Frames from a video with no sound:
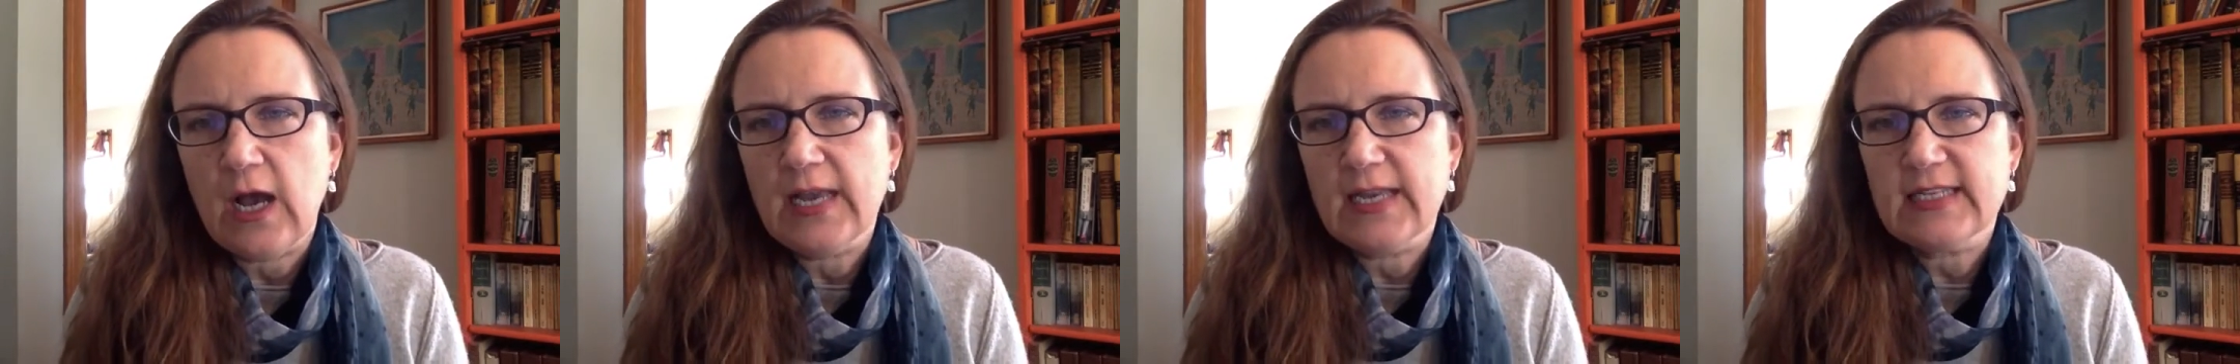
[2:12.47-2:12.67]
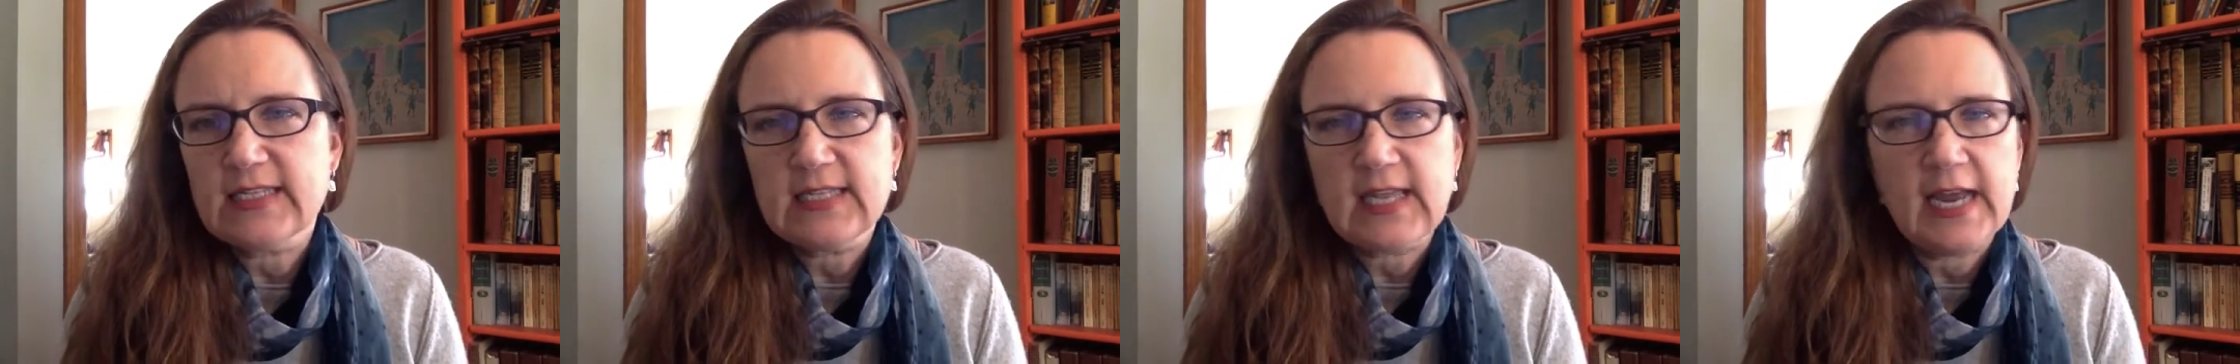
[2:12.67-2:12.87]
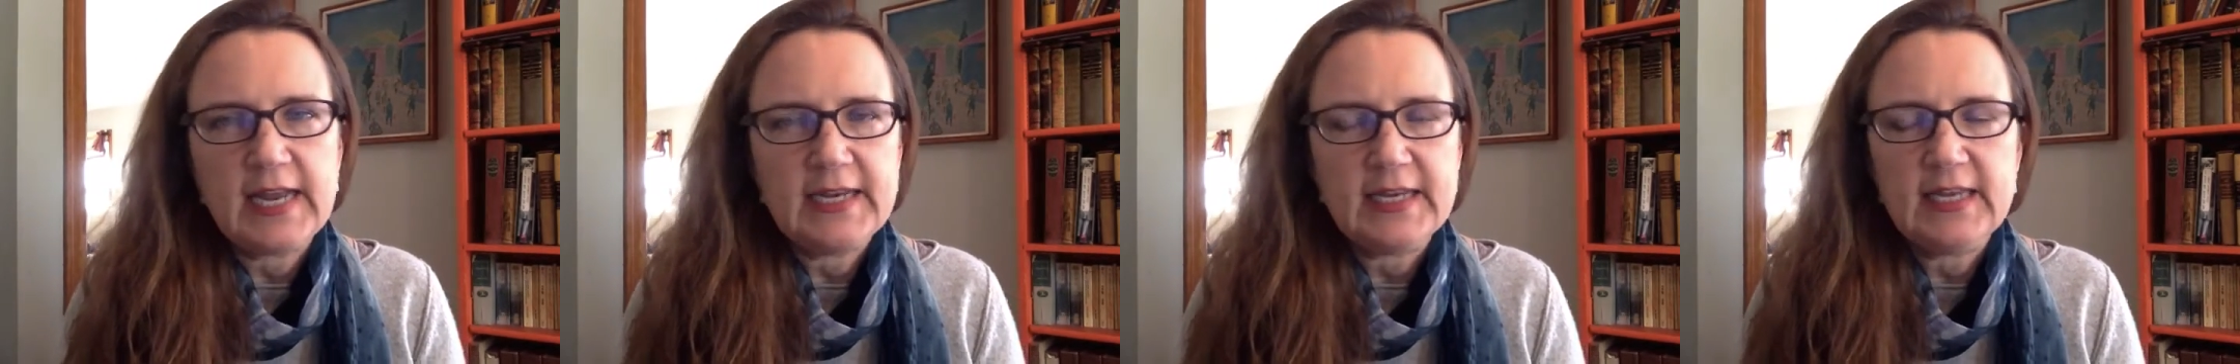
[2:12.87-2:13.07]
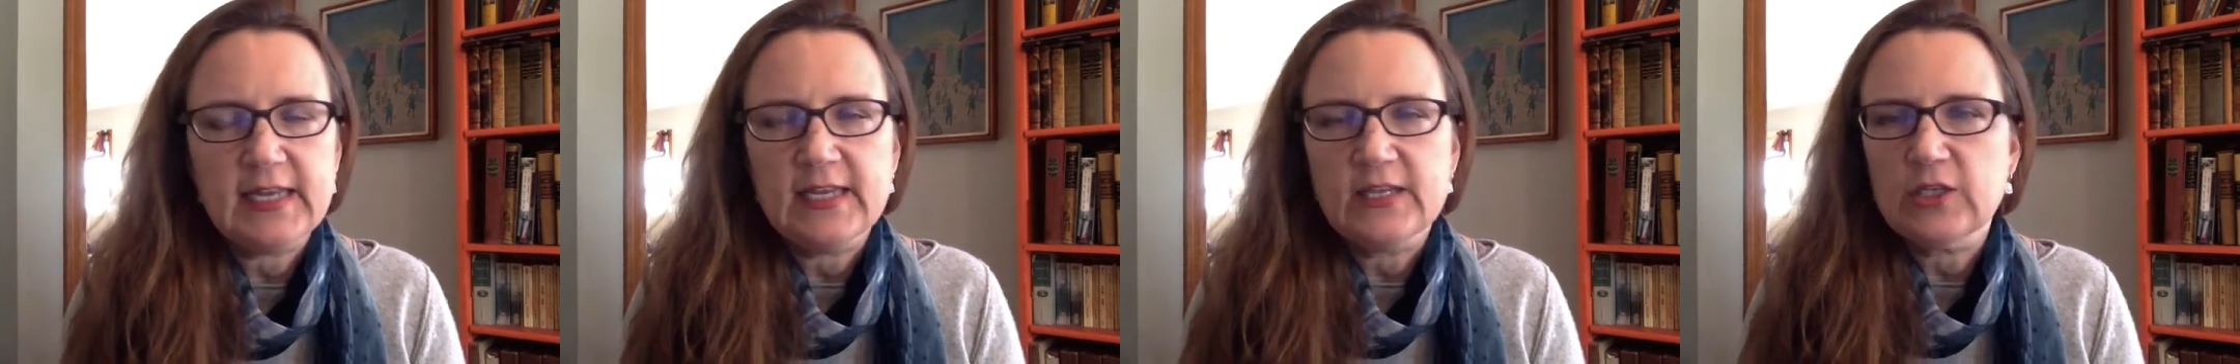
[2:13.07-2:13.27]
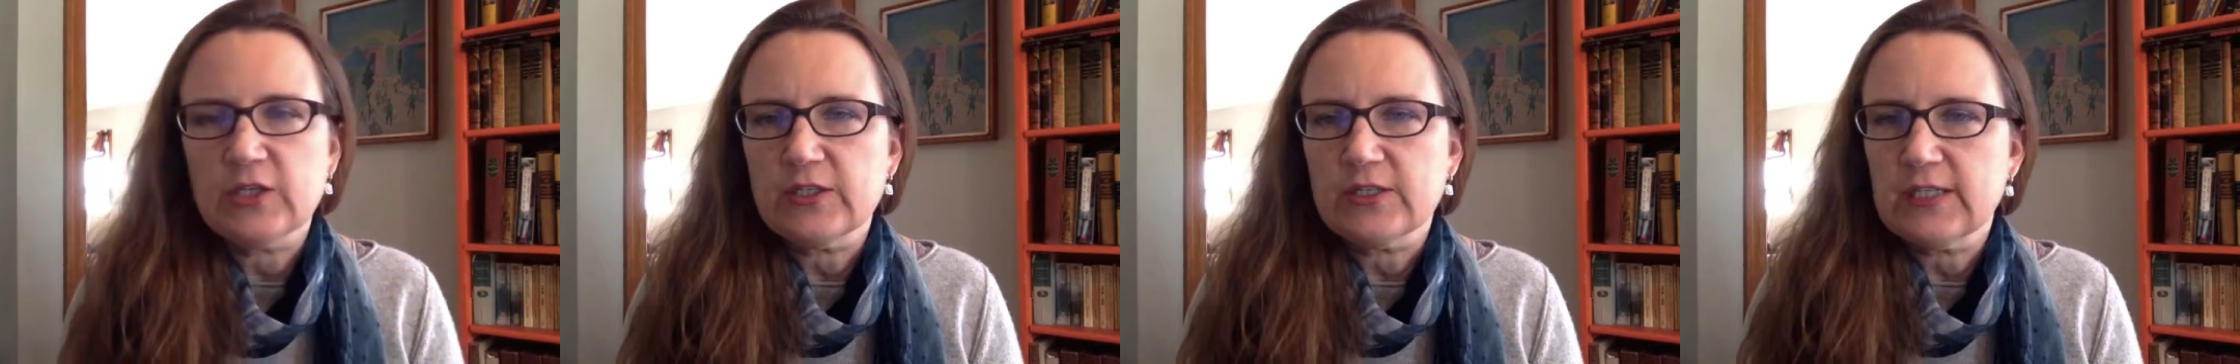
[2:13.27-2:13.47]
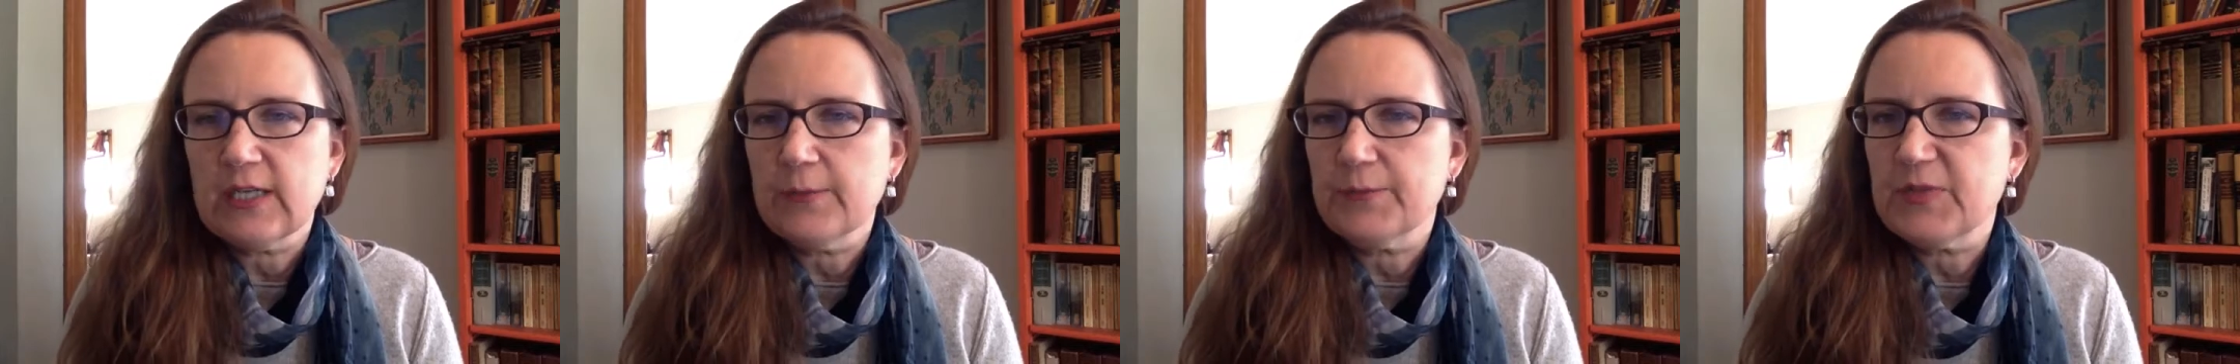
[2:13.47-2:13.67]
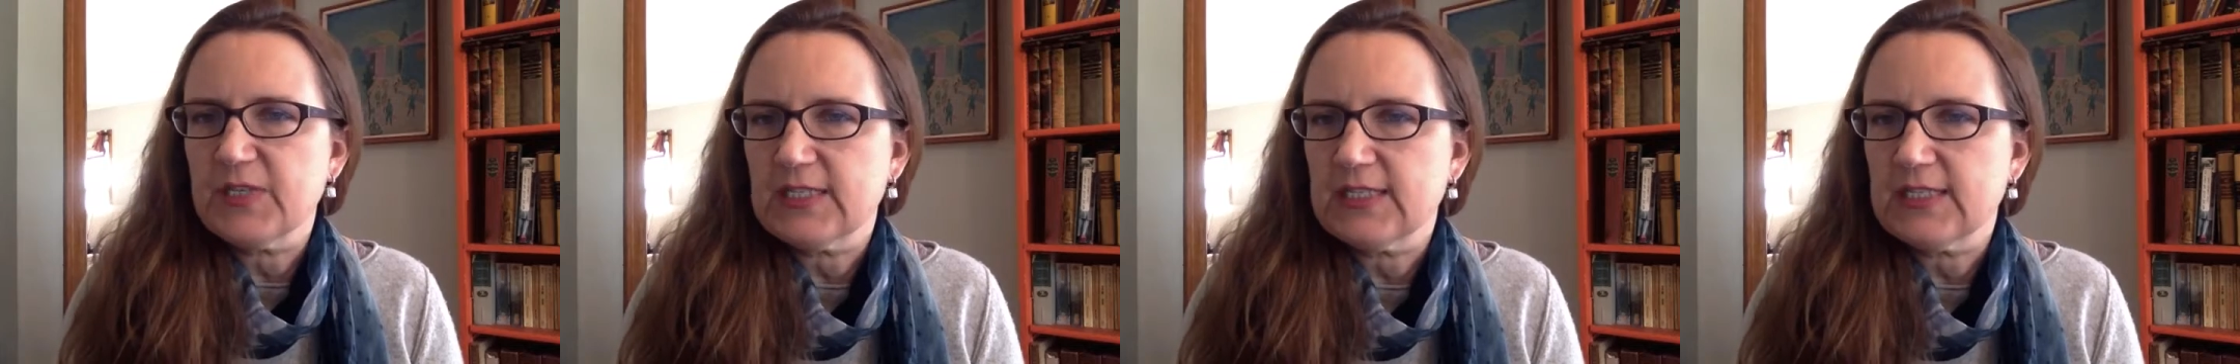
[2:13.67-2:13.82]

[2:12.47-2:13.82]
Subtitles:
excited, could tip the